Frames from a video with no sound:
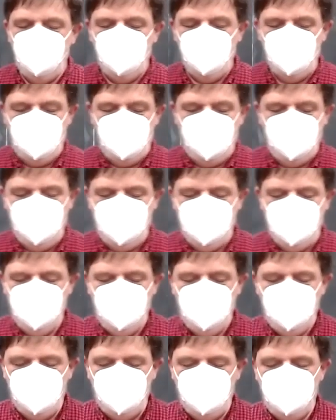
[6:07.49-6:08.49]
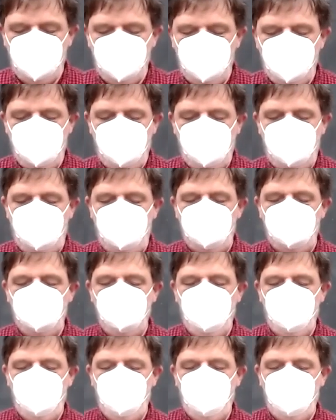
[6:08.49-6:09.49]
well and sometimes not,
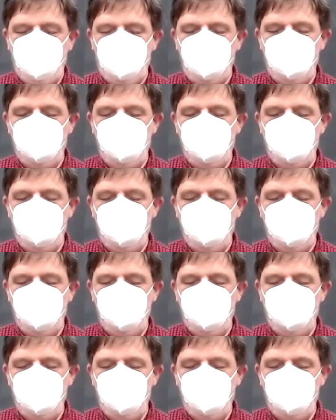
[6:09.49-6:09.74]
but